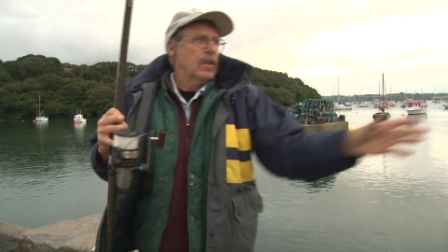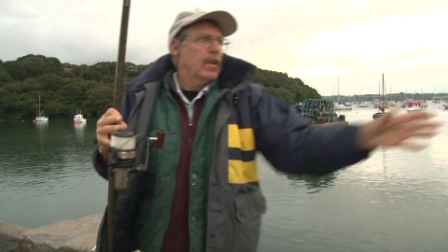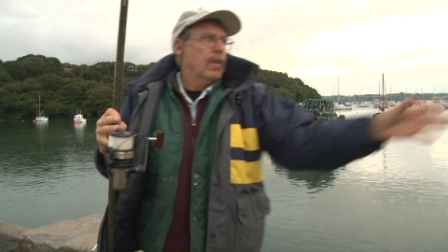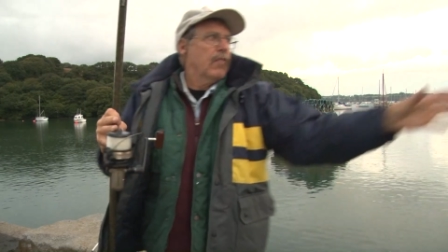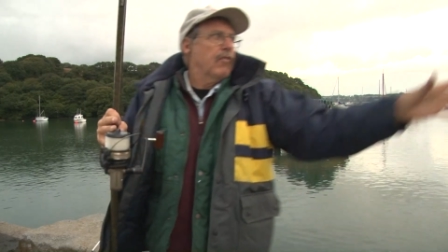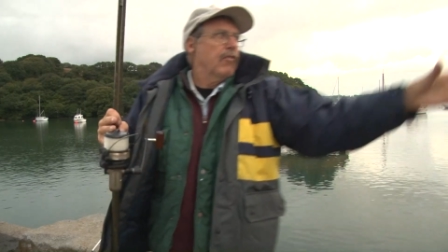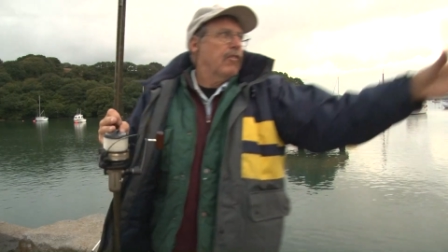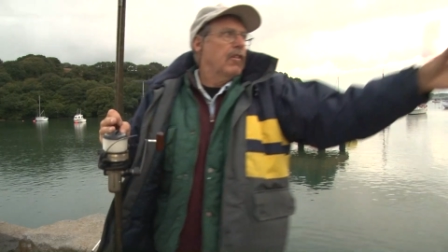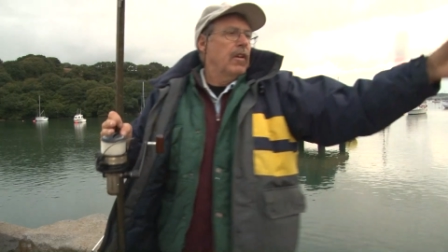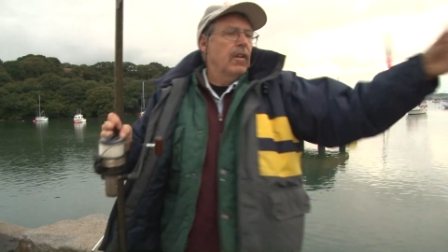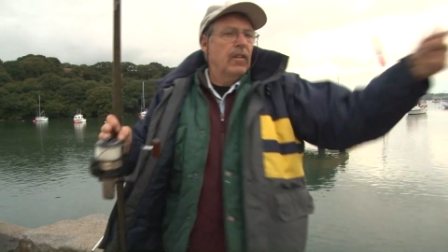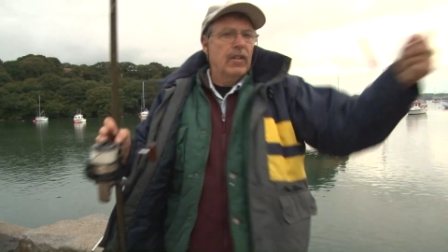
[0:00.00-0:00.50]

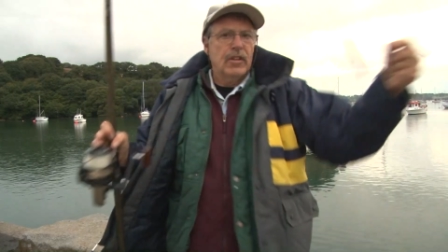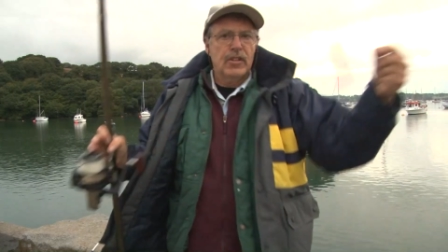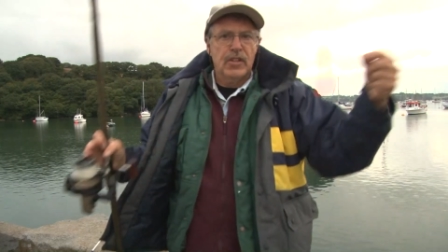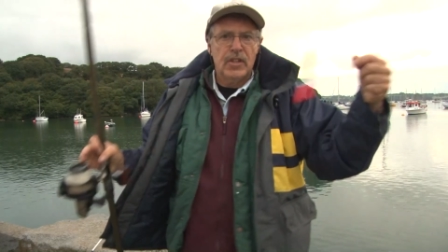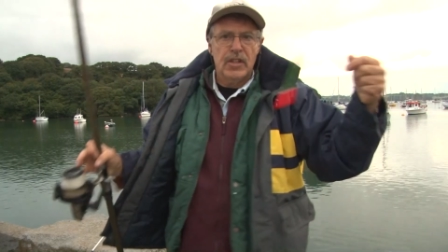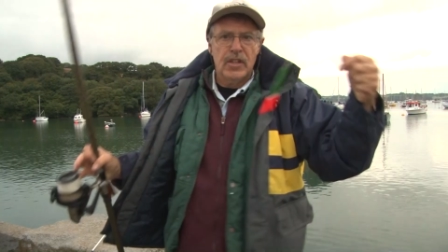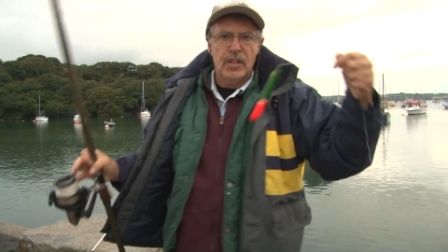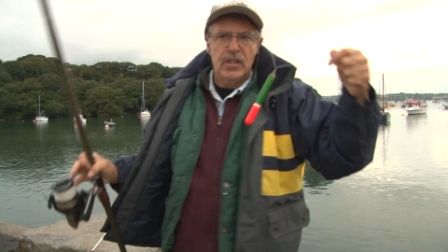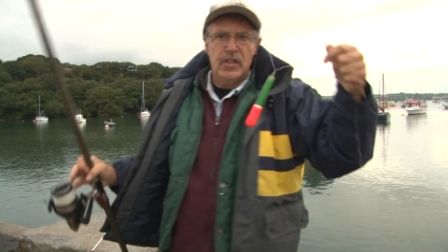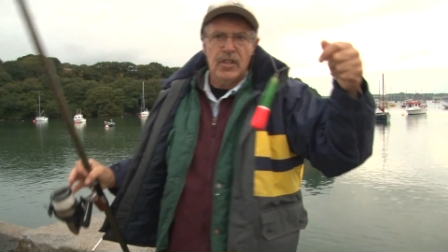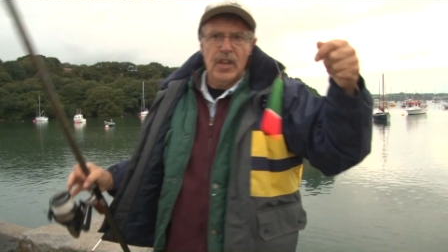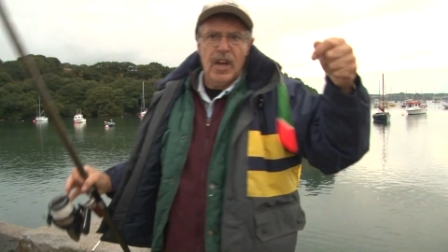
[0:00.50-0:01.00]
different. This
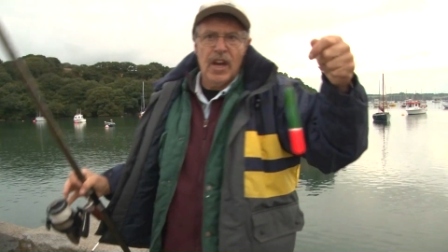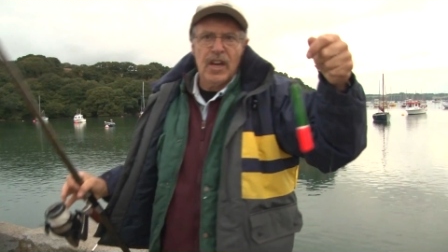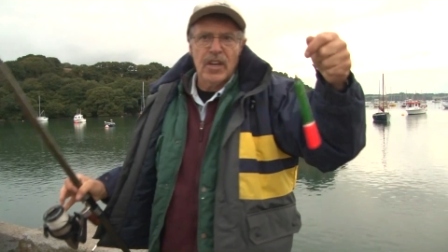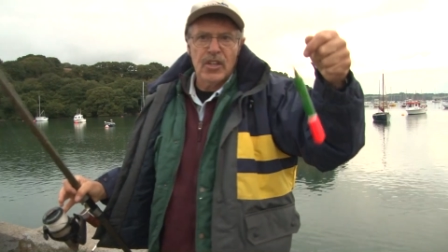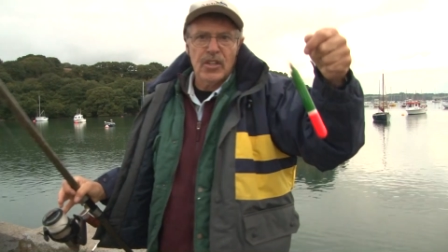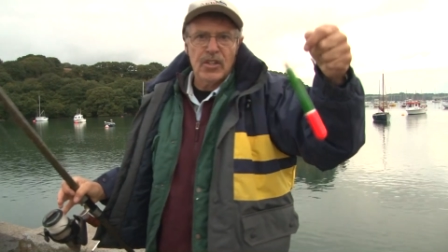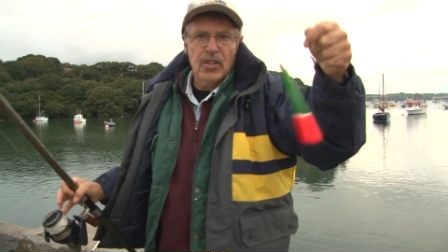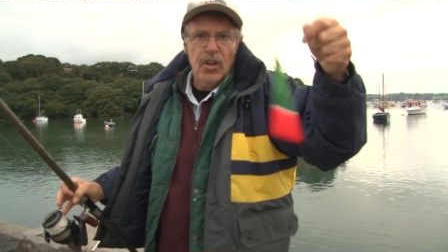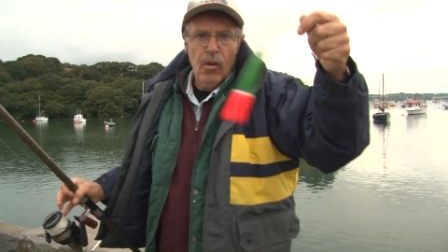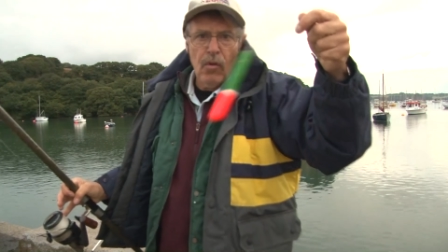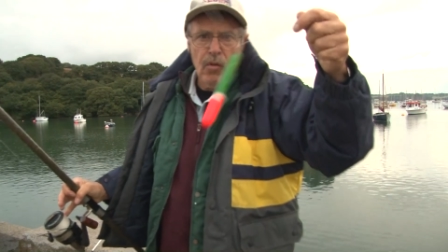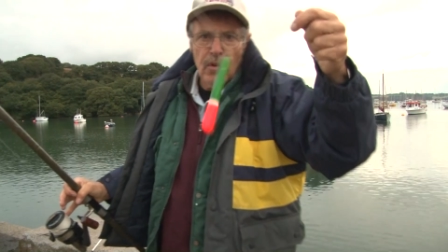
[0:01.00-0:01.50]
is a
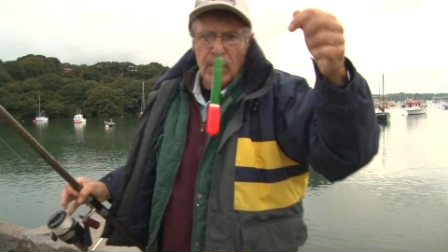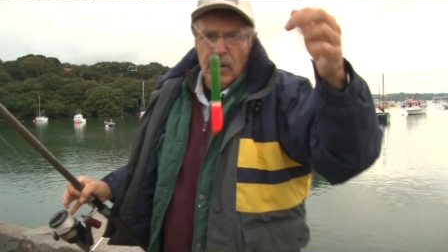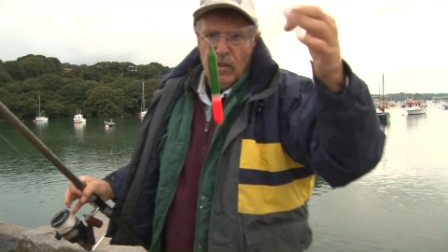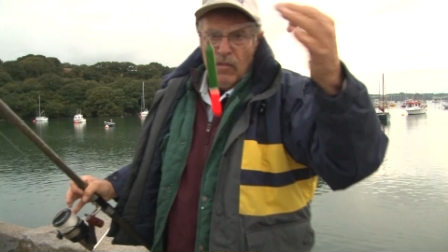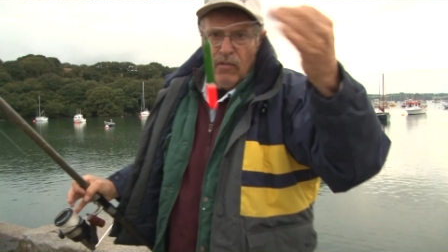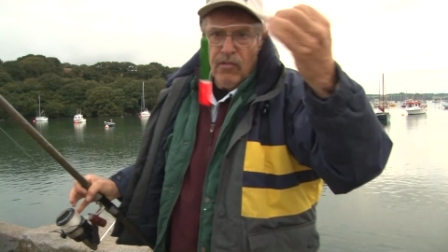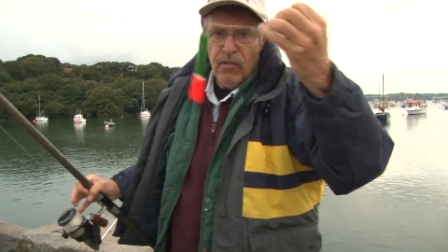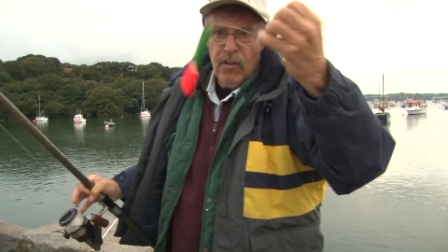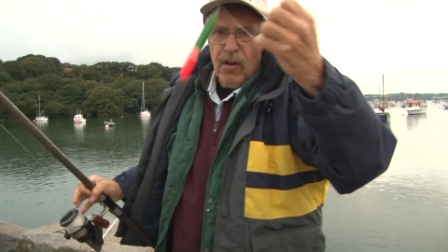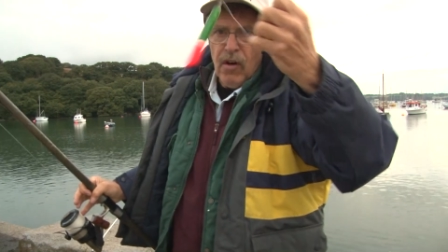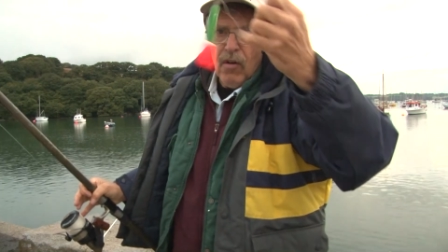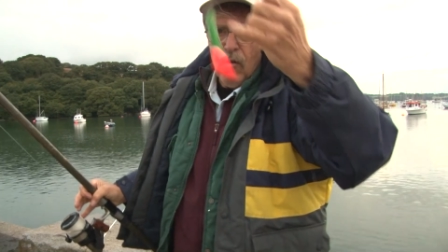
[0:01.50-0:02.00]
sliding
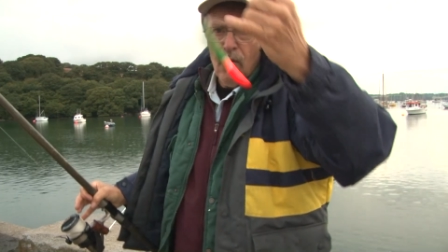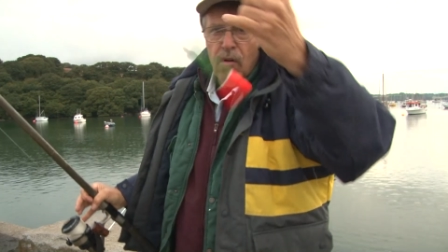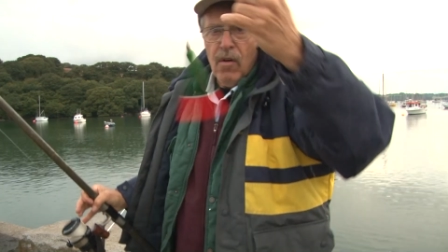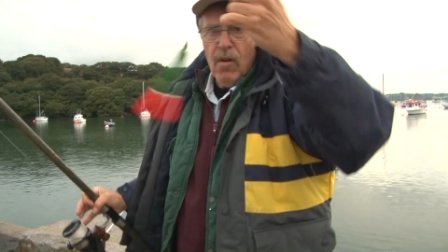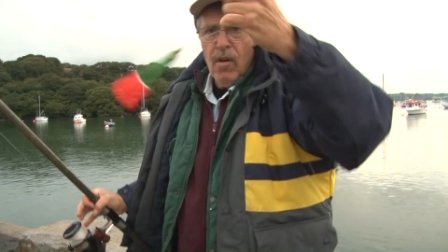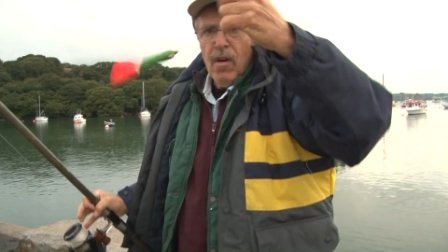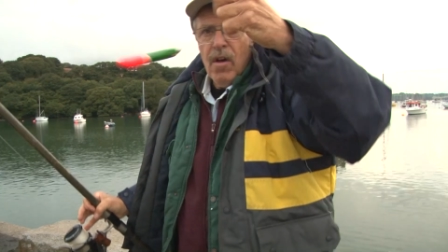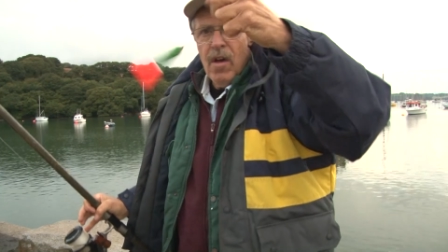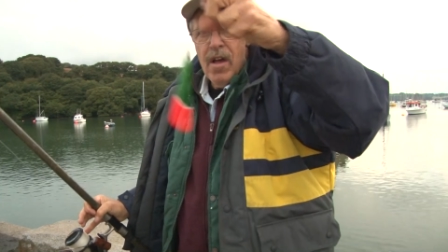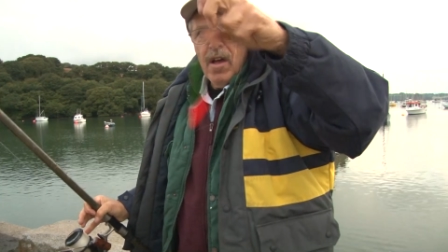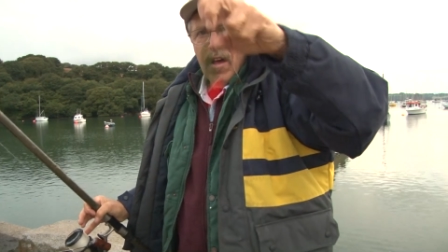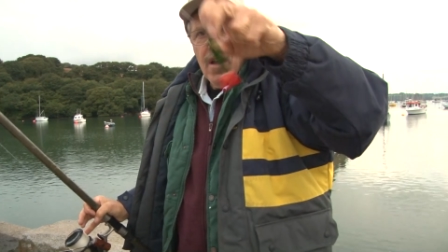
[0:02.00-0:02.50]
float.
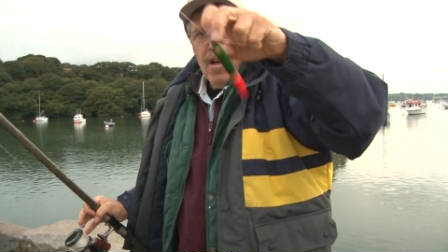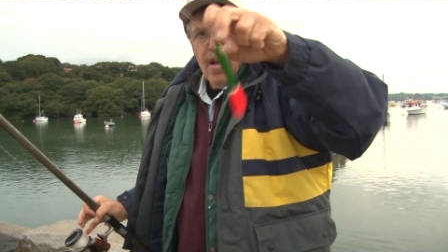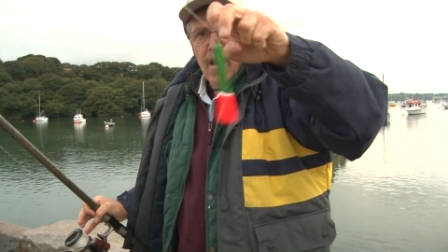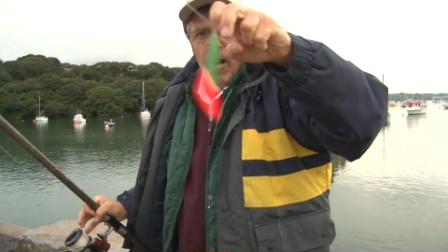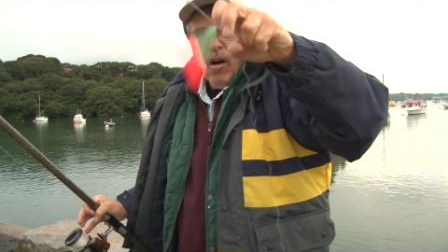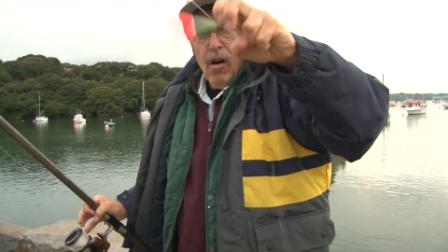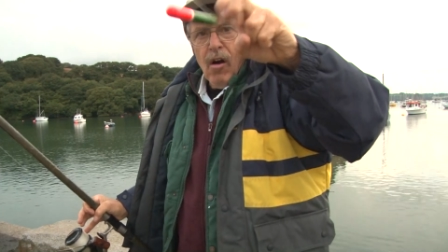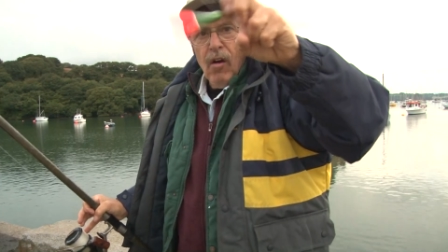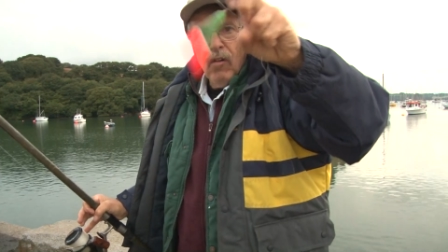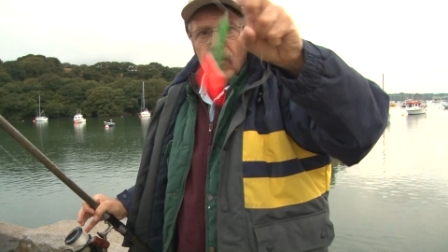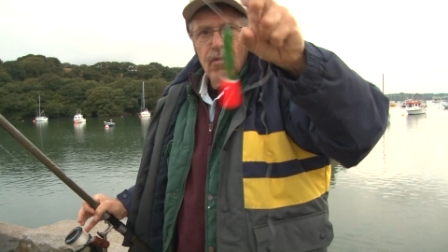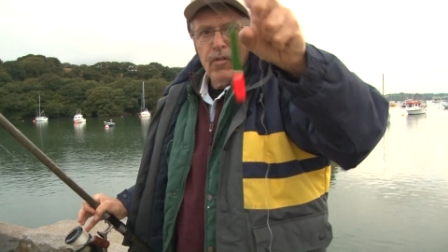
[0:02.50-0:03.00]

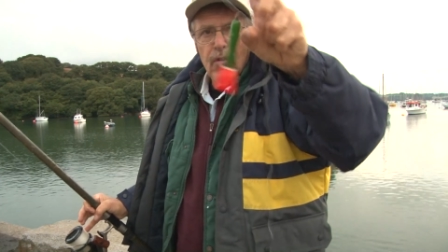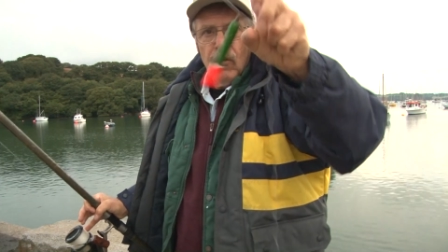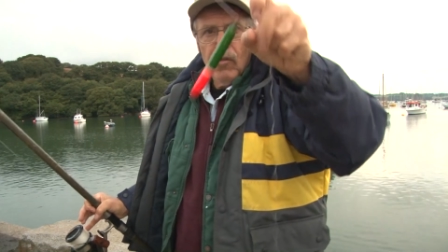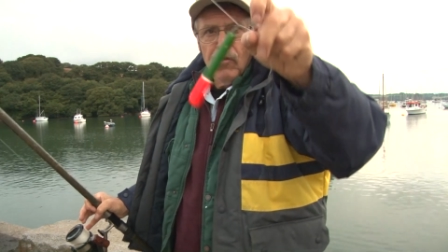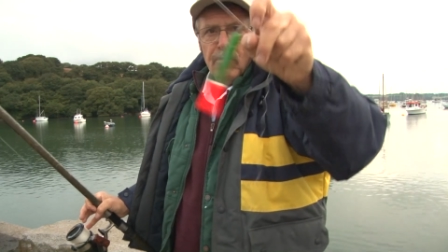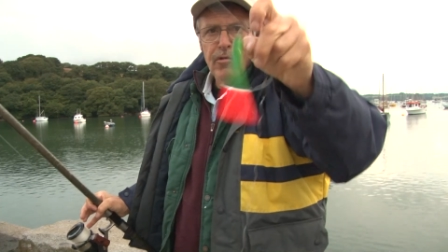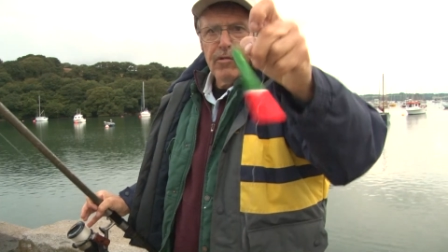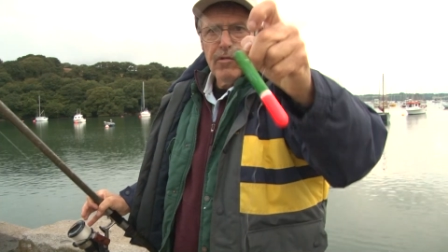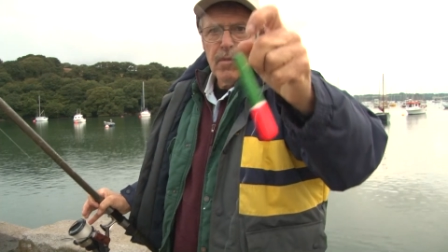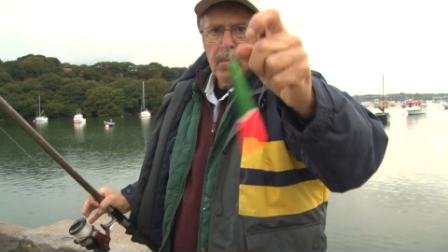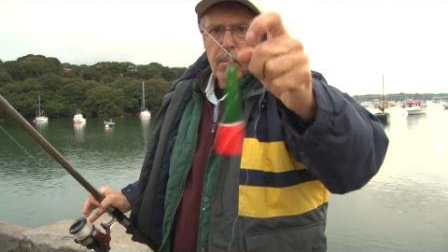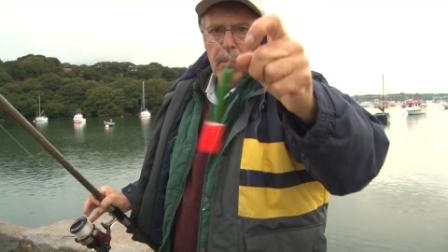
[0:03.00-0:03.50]
I've gone
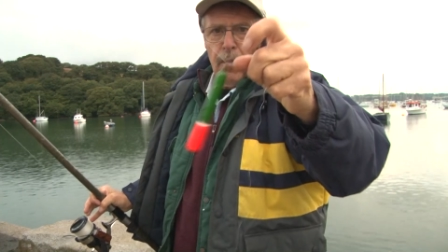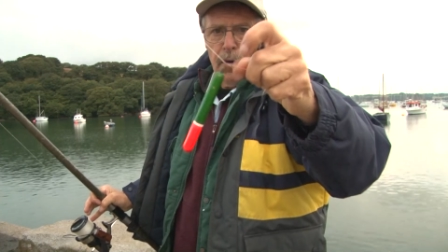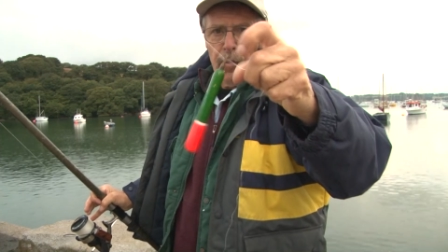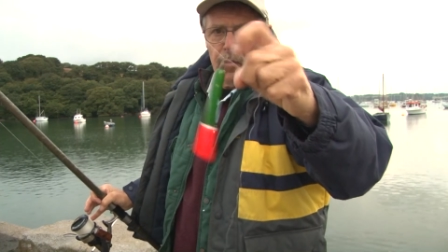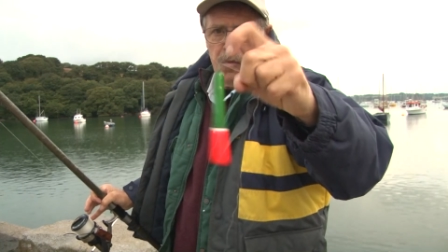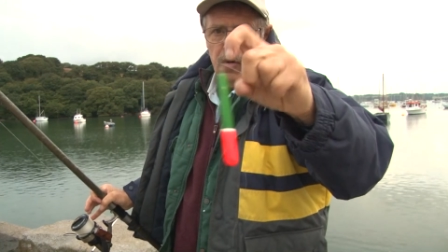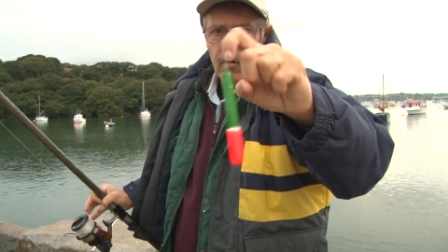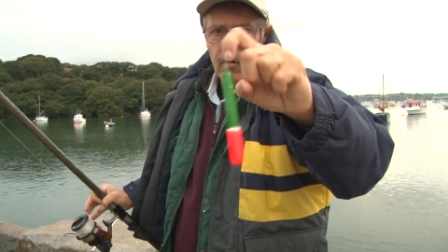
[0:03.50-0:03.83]
through the bottom